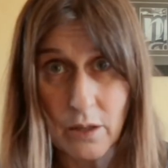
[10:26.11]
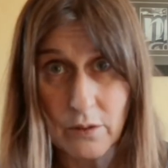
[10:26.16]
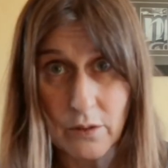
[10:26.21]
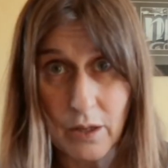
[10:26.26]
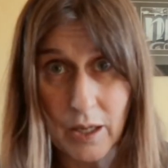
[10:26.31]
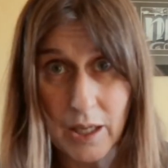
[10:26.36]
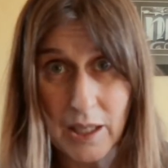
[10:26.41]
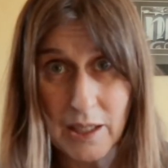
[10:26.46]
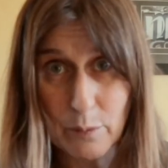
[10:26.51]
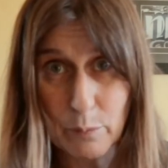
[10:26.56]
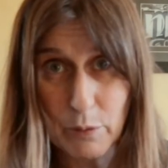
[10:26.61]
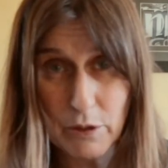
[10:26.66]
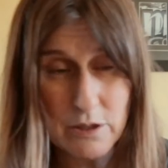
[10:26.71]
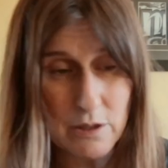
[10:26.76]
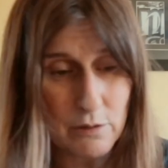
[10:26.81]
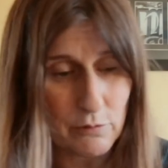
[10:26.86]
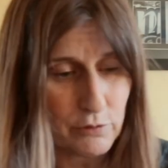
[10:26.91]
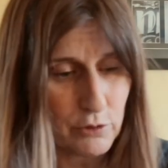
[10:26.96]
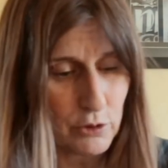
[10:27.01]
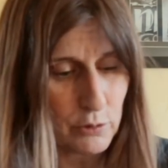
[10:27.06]
the like
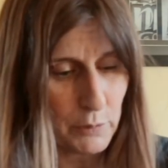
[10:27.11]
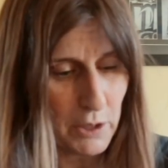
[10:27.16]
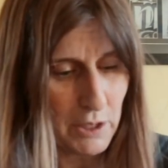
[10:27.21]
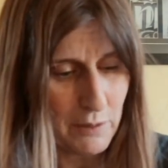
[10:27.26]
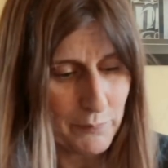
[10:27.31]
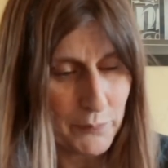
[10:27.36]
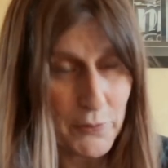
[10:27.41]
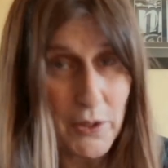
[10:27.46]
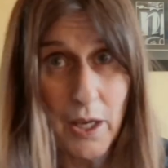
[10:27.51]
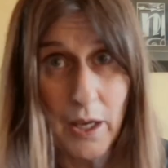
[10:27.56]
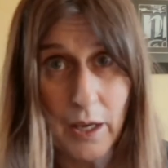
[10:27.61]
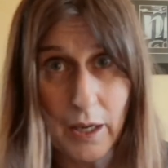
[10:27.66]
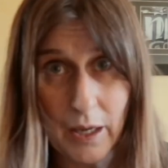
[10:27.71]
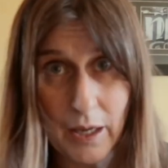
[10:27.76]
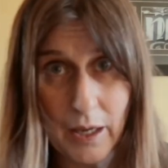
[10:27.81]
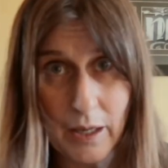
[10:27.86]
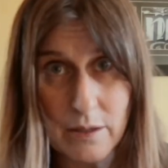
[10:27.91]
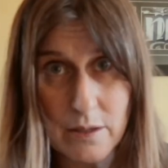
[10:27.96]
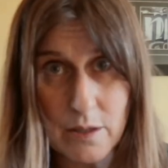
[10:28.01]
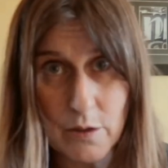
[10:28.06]
button for me.
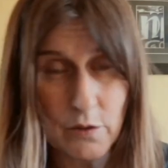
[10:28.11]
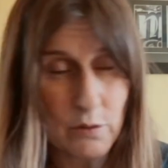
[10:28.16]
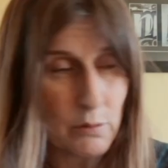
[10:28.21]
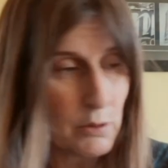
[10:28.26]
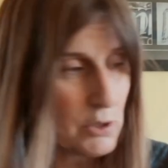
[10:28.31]
And if you